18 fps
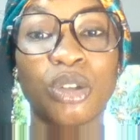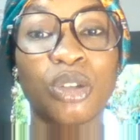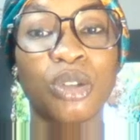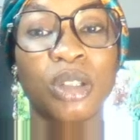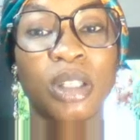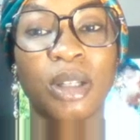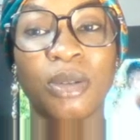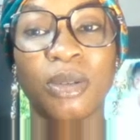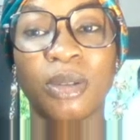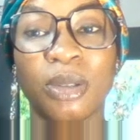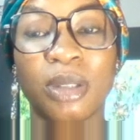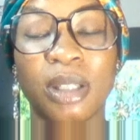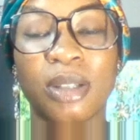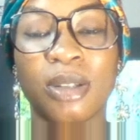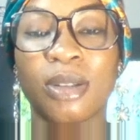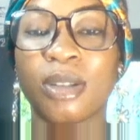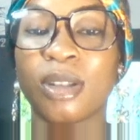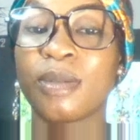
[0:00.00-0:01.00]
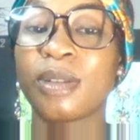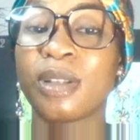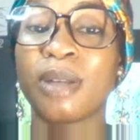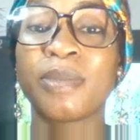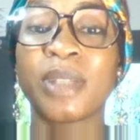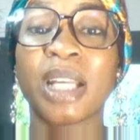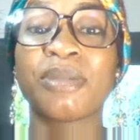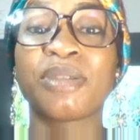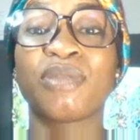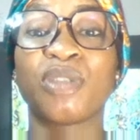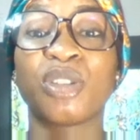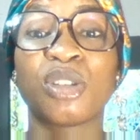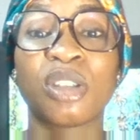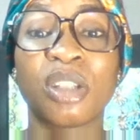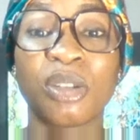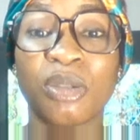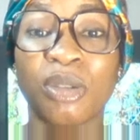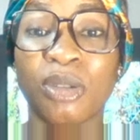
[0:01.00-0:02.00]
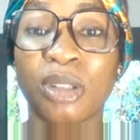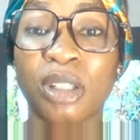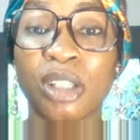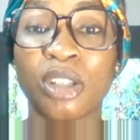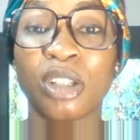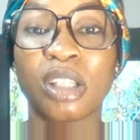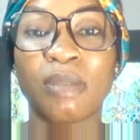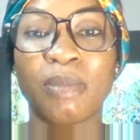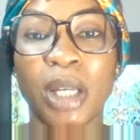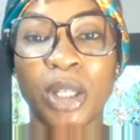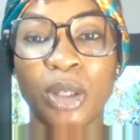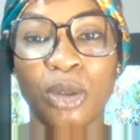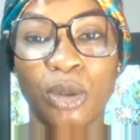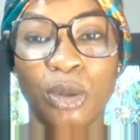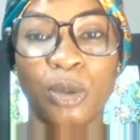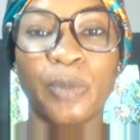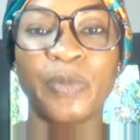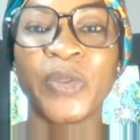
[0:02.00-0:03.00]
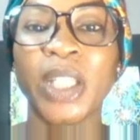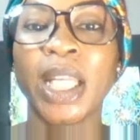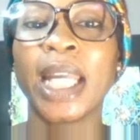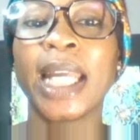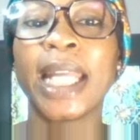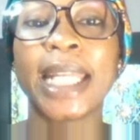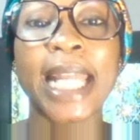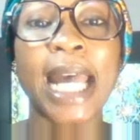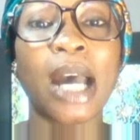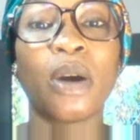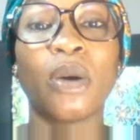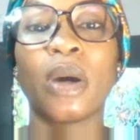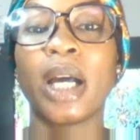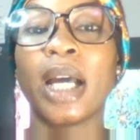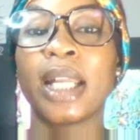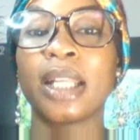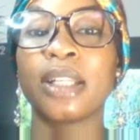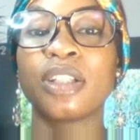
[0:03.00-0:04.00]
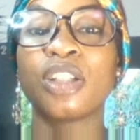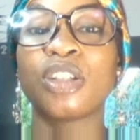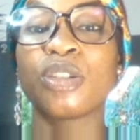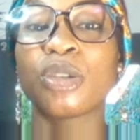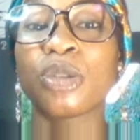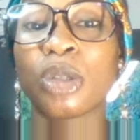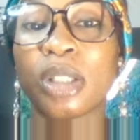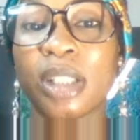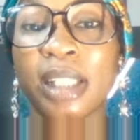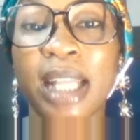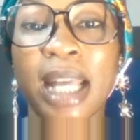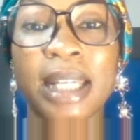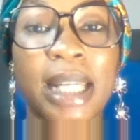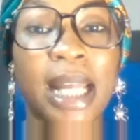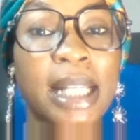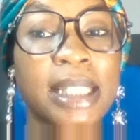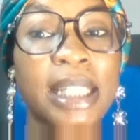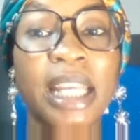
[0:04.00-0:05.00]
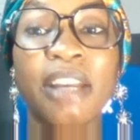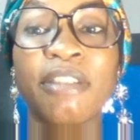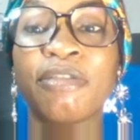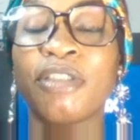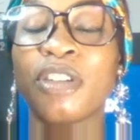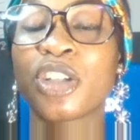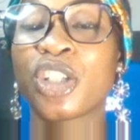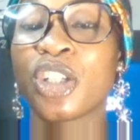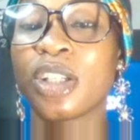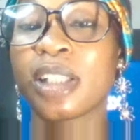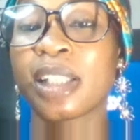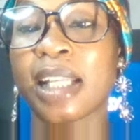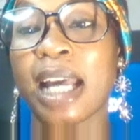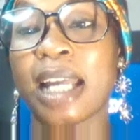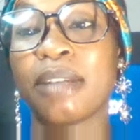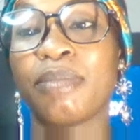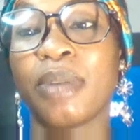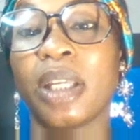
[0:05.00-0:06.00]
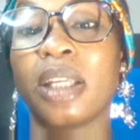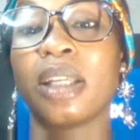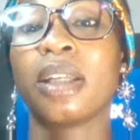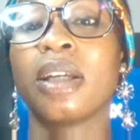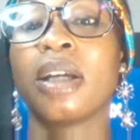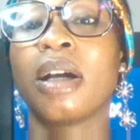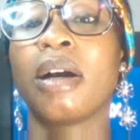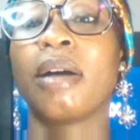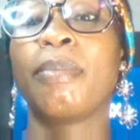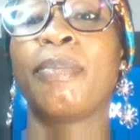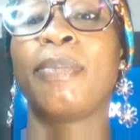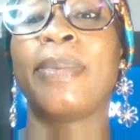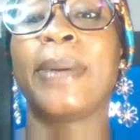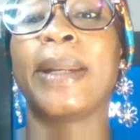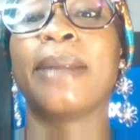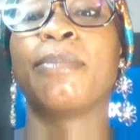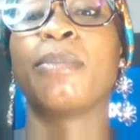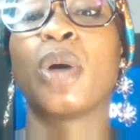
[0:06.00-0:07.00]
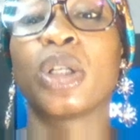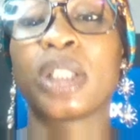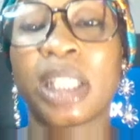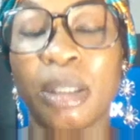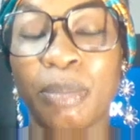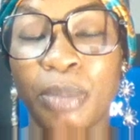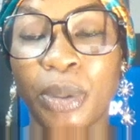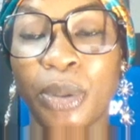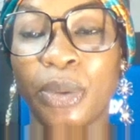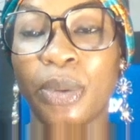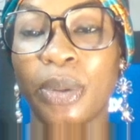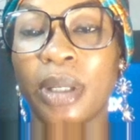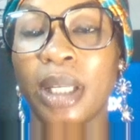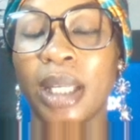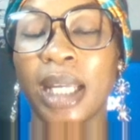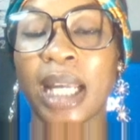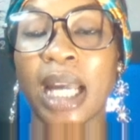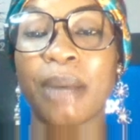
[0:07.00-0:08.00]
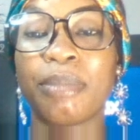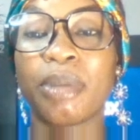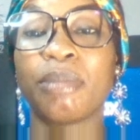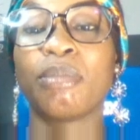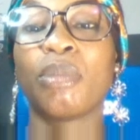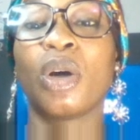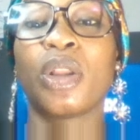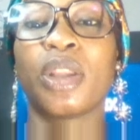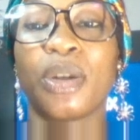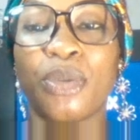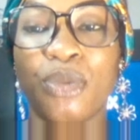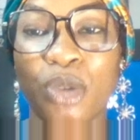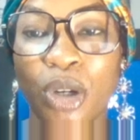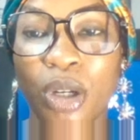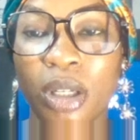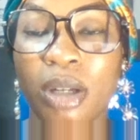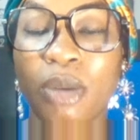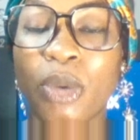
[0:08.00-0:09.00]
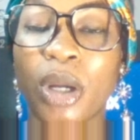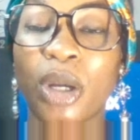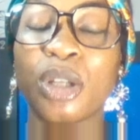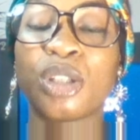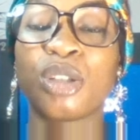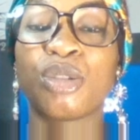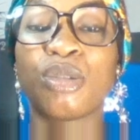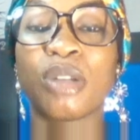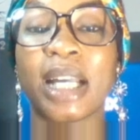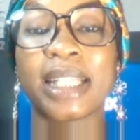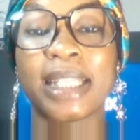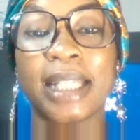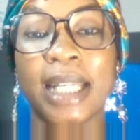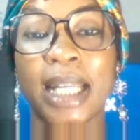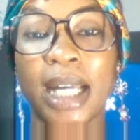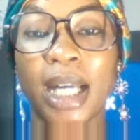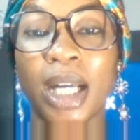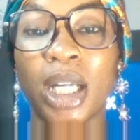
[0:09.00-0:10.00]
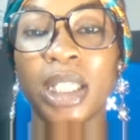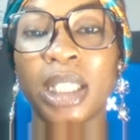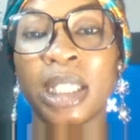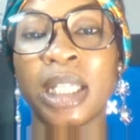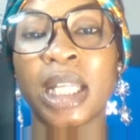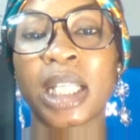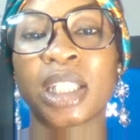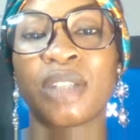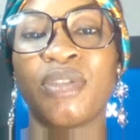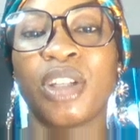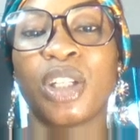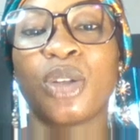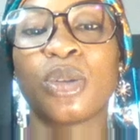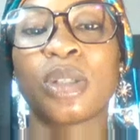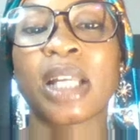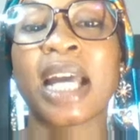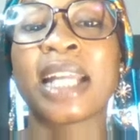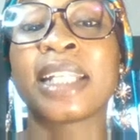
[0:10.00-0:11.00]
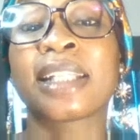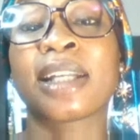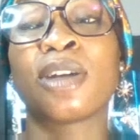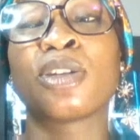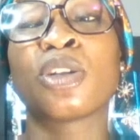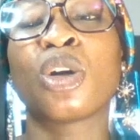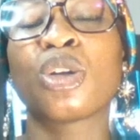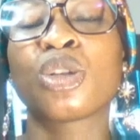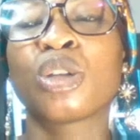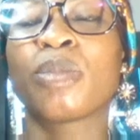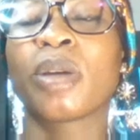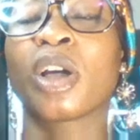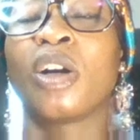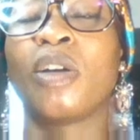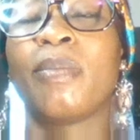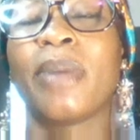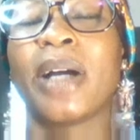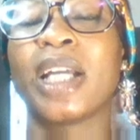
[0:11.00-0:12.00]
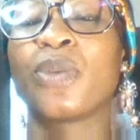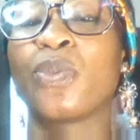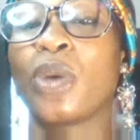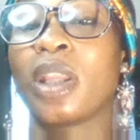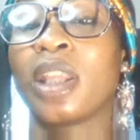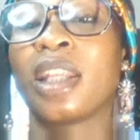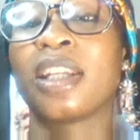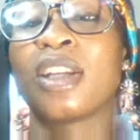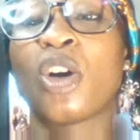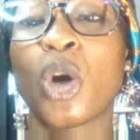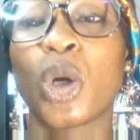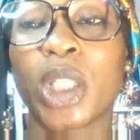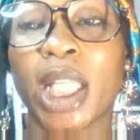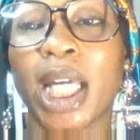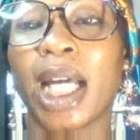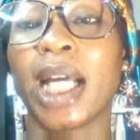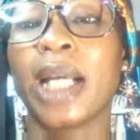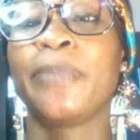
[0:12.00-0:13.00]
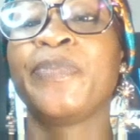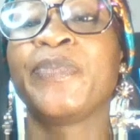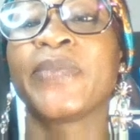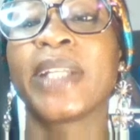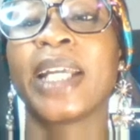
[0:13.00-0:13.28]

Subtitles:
don't use single quotation. Sometimes if you use single quotation it might not go. Now, and I need you to understand that if functions can be multiple, can be more than one, we're going to do that in our next videos, and it can also be combined with other